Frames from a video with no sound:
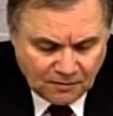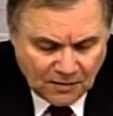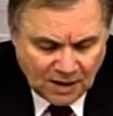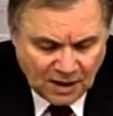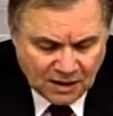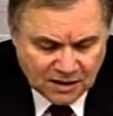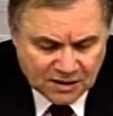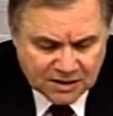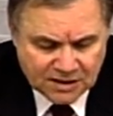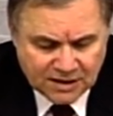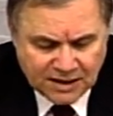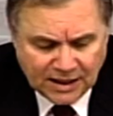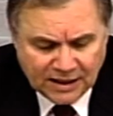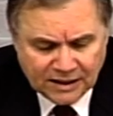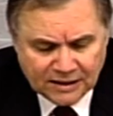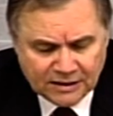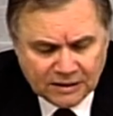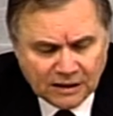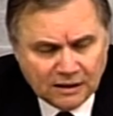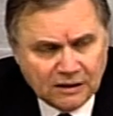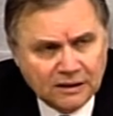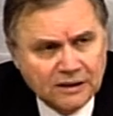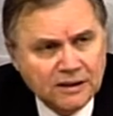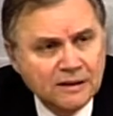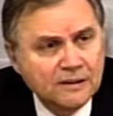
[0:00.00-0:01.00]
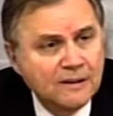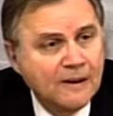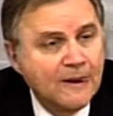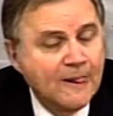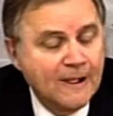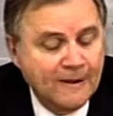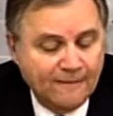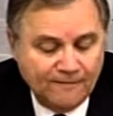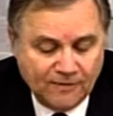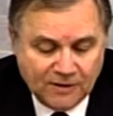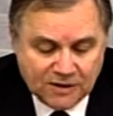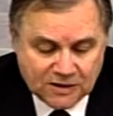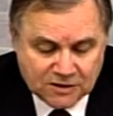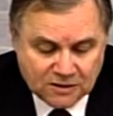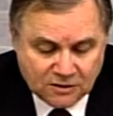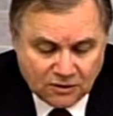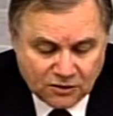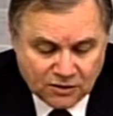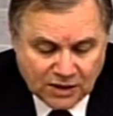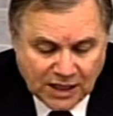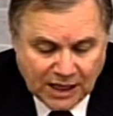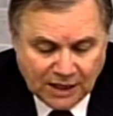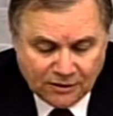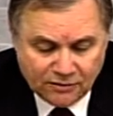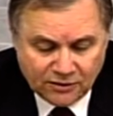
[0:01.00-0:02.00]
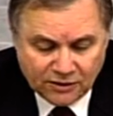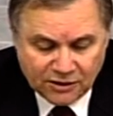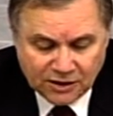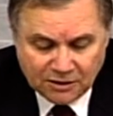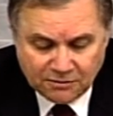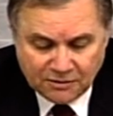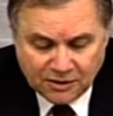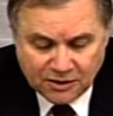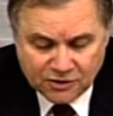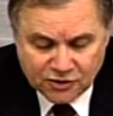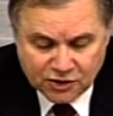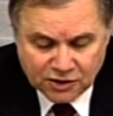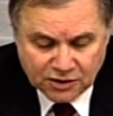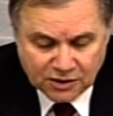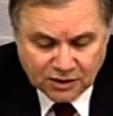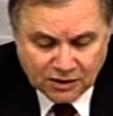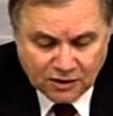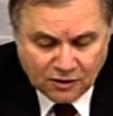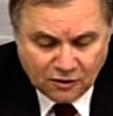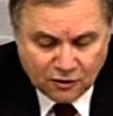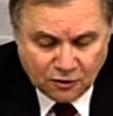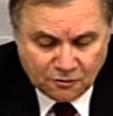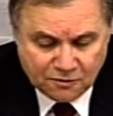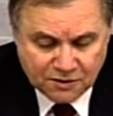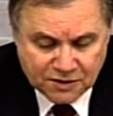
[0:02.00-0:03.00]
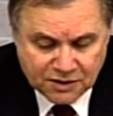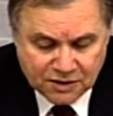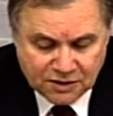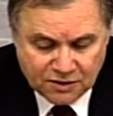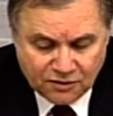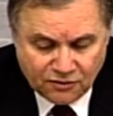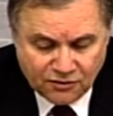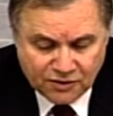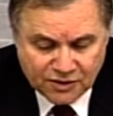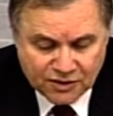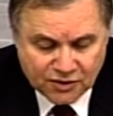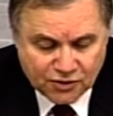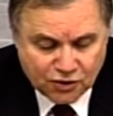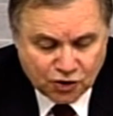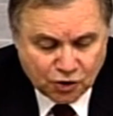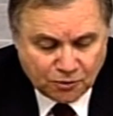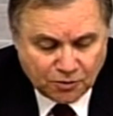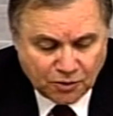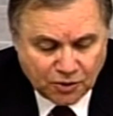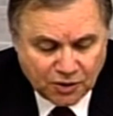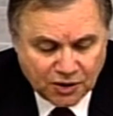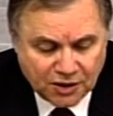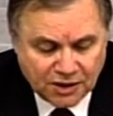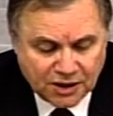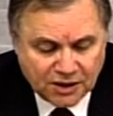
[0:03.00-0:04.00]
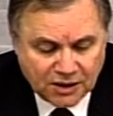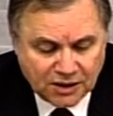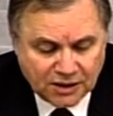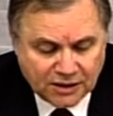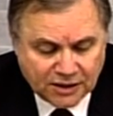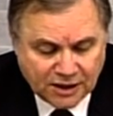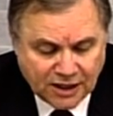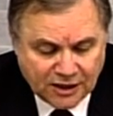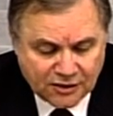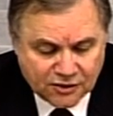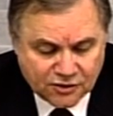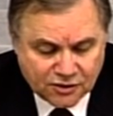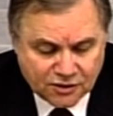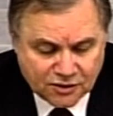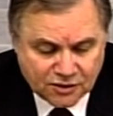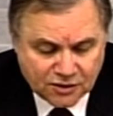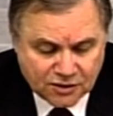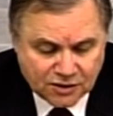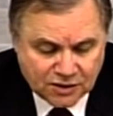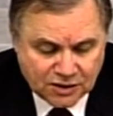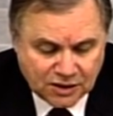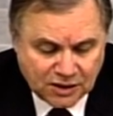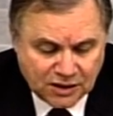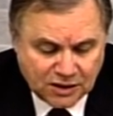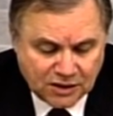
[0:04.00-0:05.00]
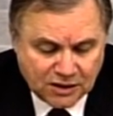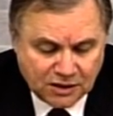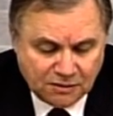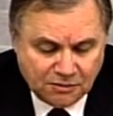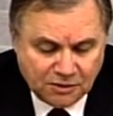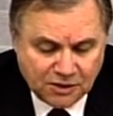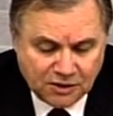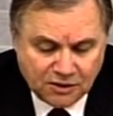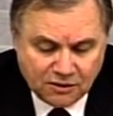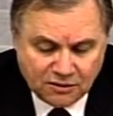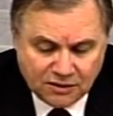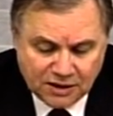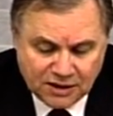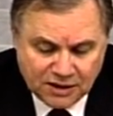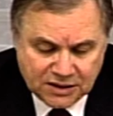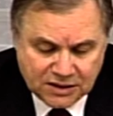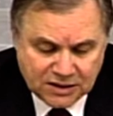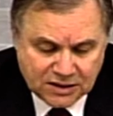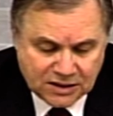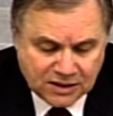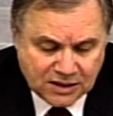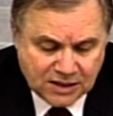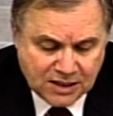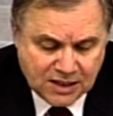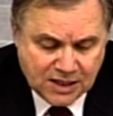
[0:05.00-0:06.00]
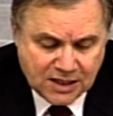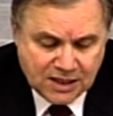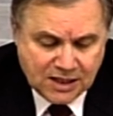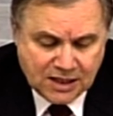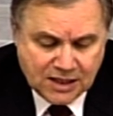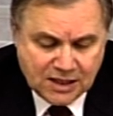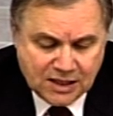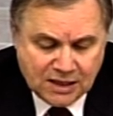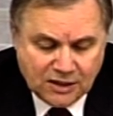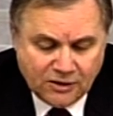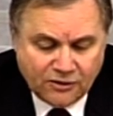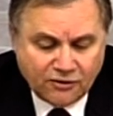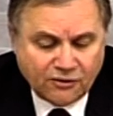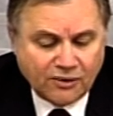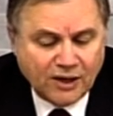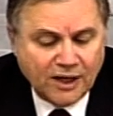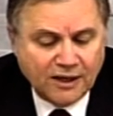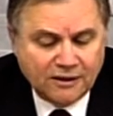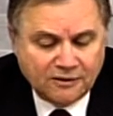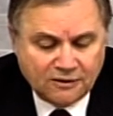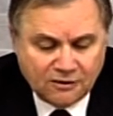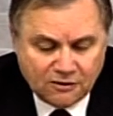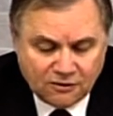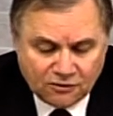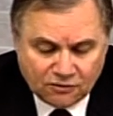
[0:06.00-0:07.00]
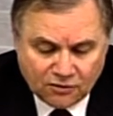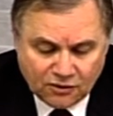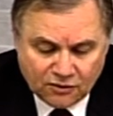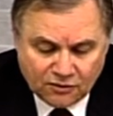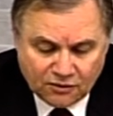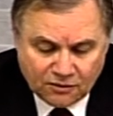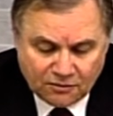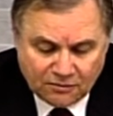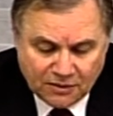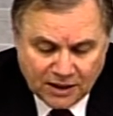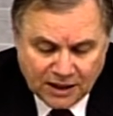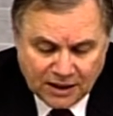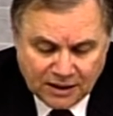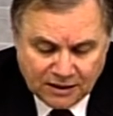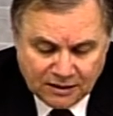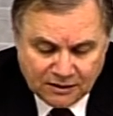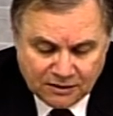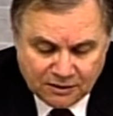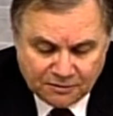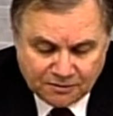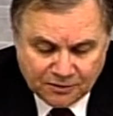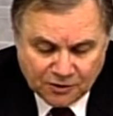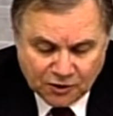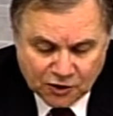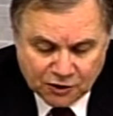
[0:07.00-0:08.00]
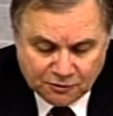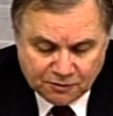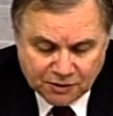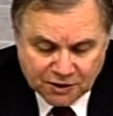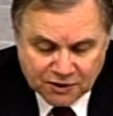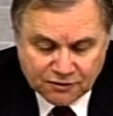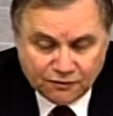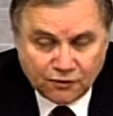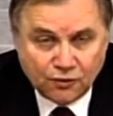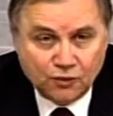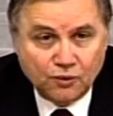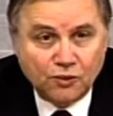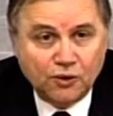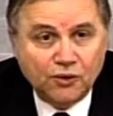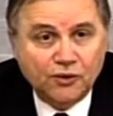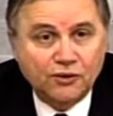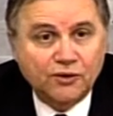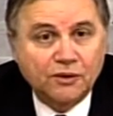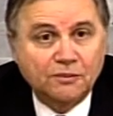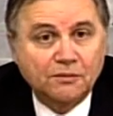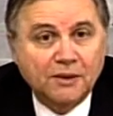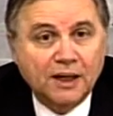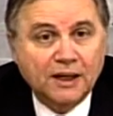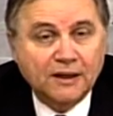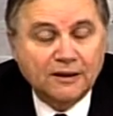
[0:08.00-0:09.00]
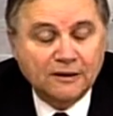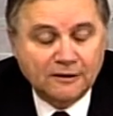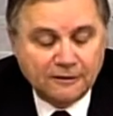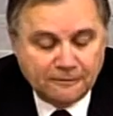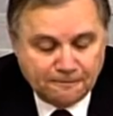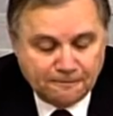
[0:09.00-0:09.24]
Externally, the slowdown in the emerging economies and the recent geopolitical tensions in the Middle East threaten to undermine the prospects for world demand.